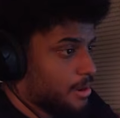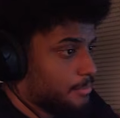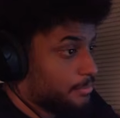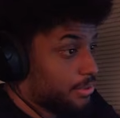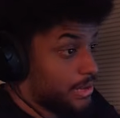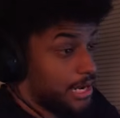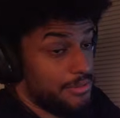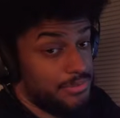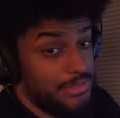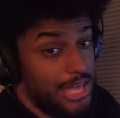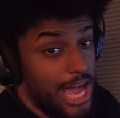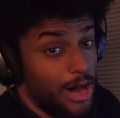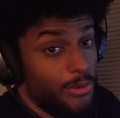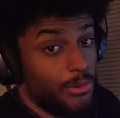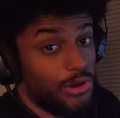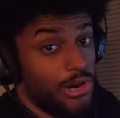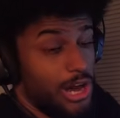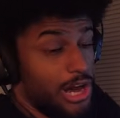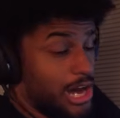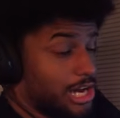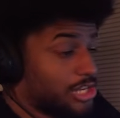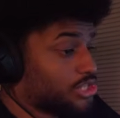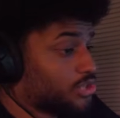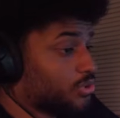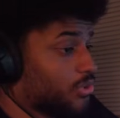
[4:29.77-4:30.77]
but that one
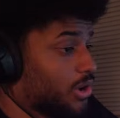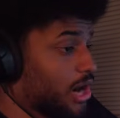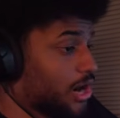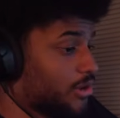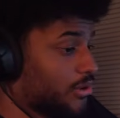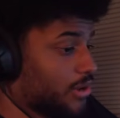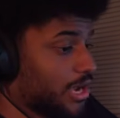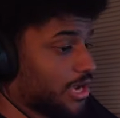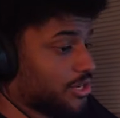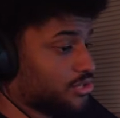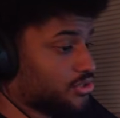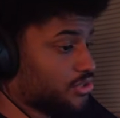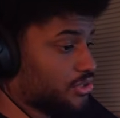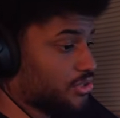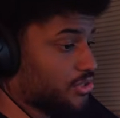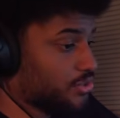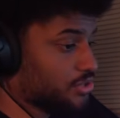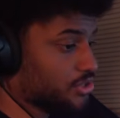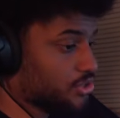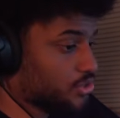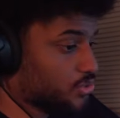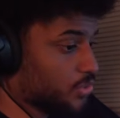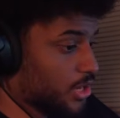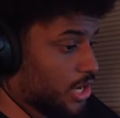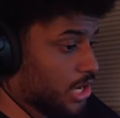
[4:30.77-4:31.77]
also auto
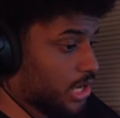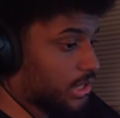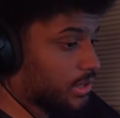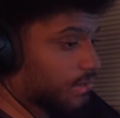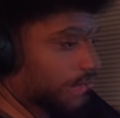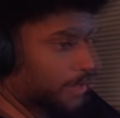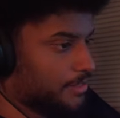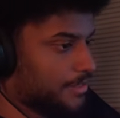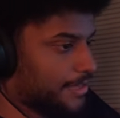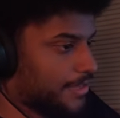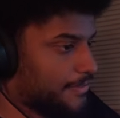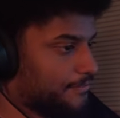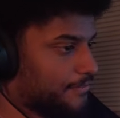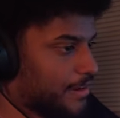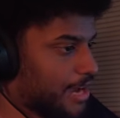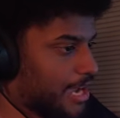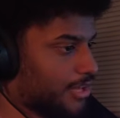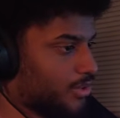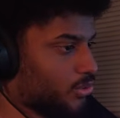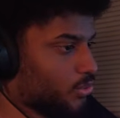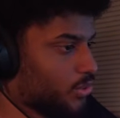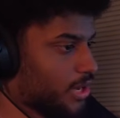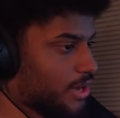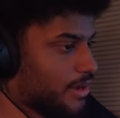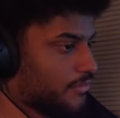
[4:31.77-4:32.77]
executes as well. Then
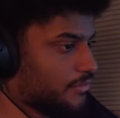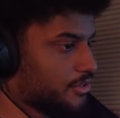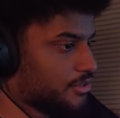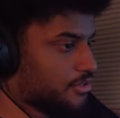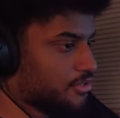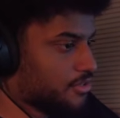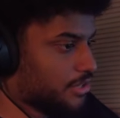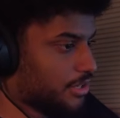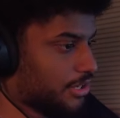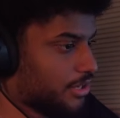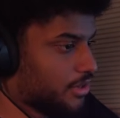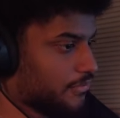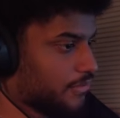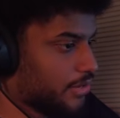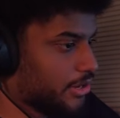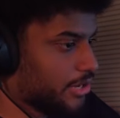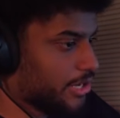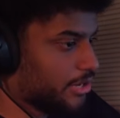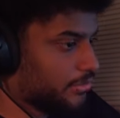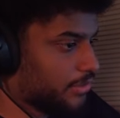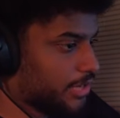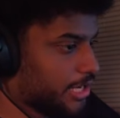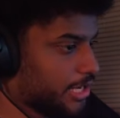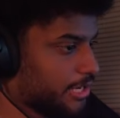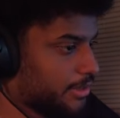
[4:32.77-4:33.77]
finally we have the Stiletto
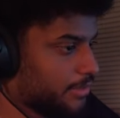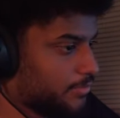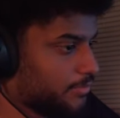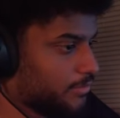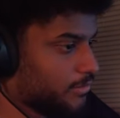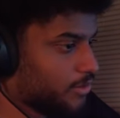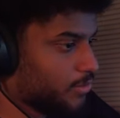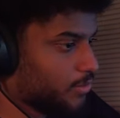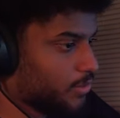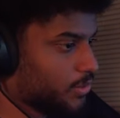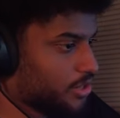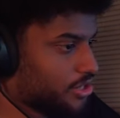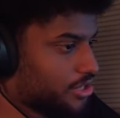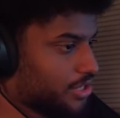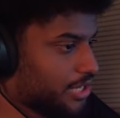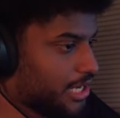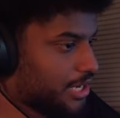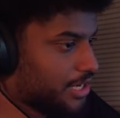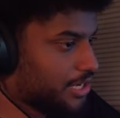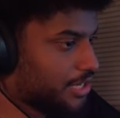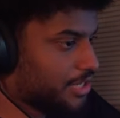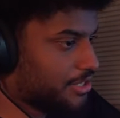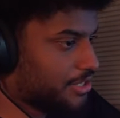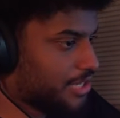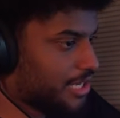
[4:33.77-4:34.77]
variant, right? Which
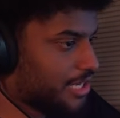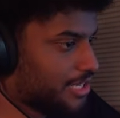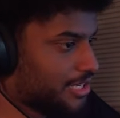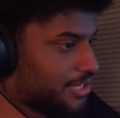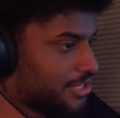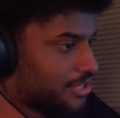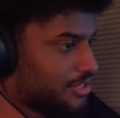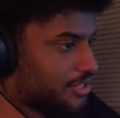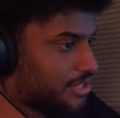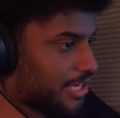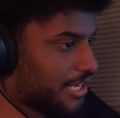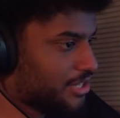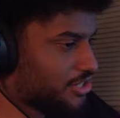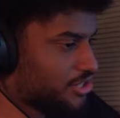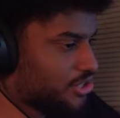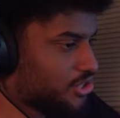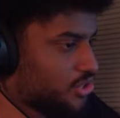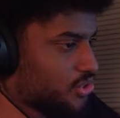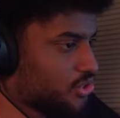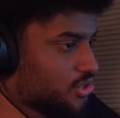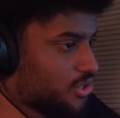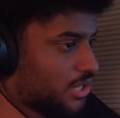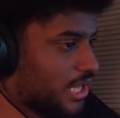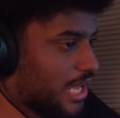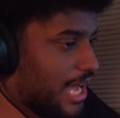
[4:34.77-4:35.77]
kind of does like
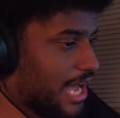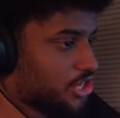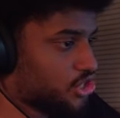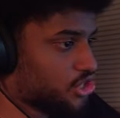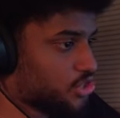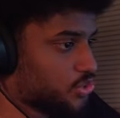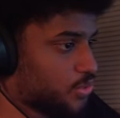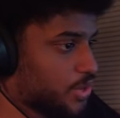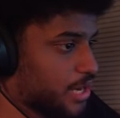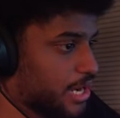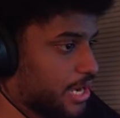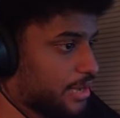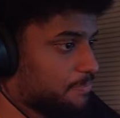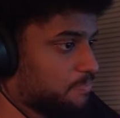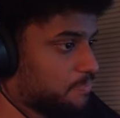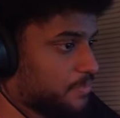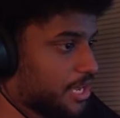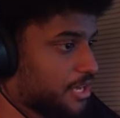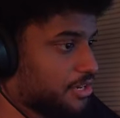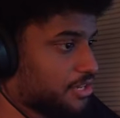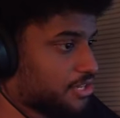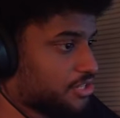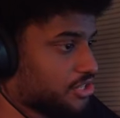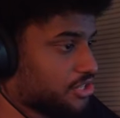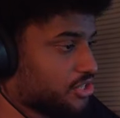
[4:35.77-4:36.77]
2 slashes, right?
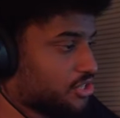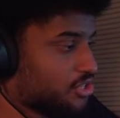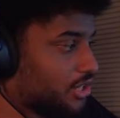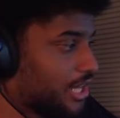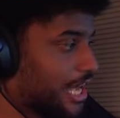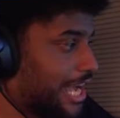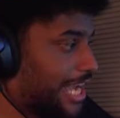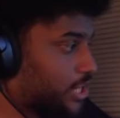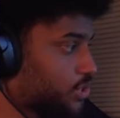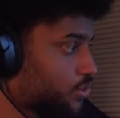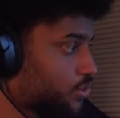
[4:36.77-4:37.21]
It does a slash